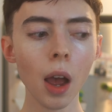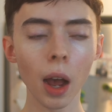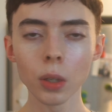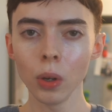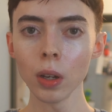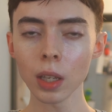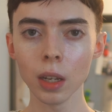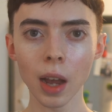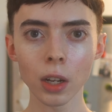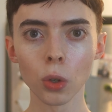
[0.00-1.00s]
as well as
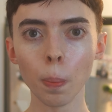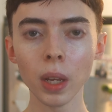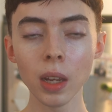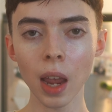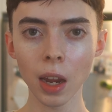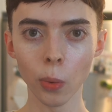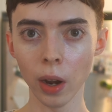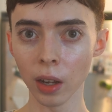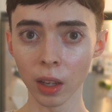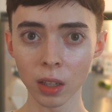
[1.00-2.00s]
the actual P A
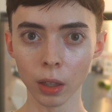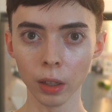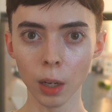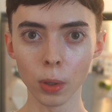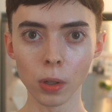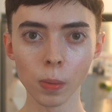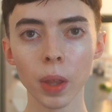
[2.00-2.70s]
rating that's on the label.